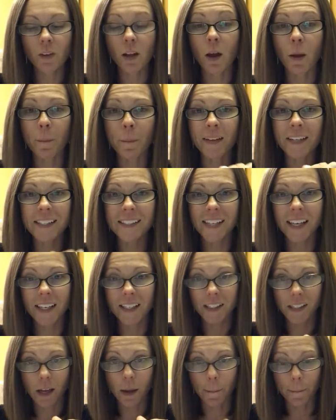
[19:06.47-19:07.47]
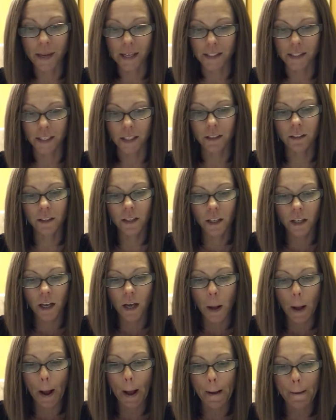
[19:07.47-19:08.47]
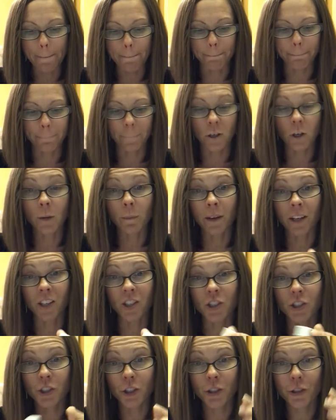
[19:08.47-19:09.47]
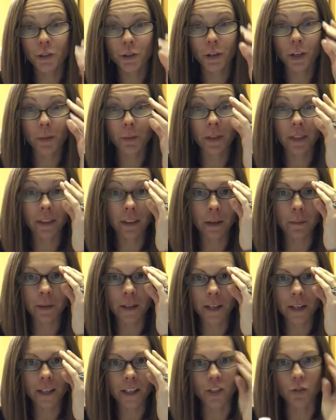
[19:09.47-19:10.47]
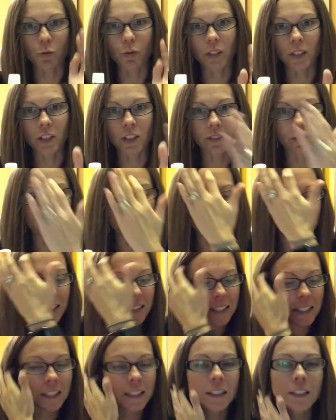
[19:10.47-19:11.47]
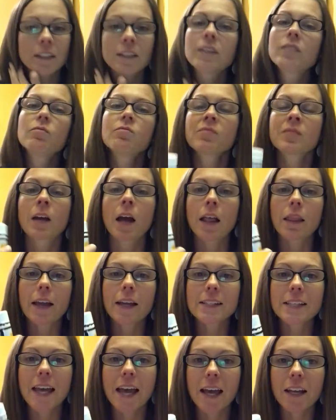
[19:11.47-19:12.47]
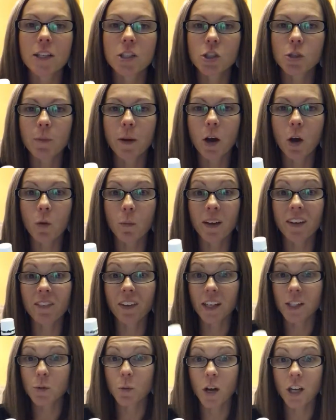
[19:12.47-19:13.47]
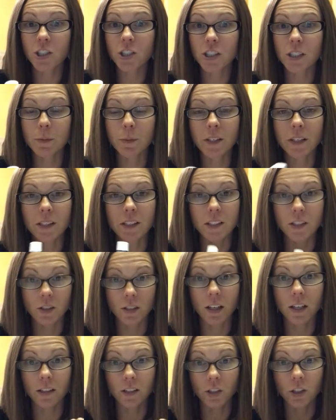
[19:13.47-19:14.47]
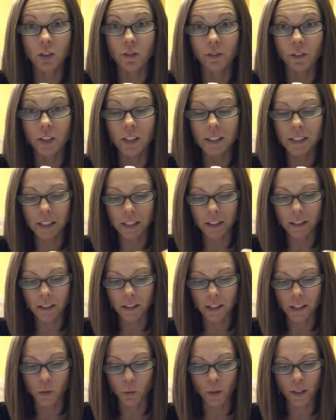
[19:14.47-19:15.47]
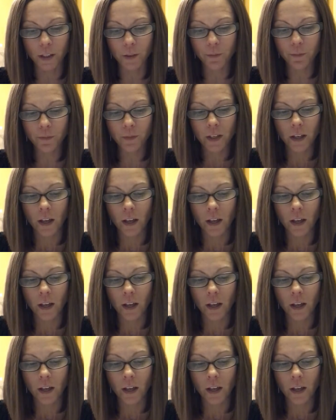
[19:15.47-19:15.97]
But it tastes amazing. You can make a sugar scrub with lemon. It's really good for the skin. I like to add it to my homemade face washes because it's good for the skin as well.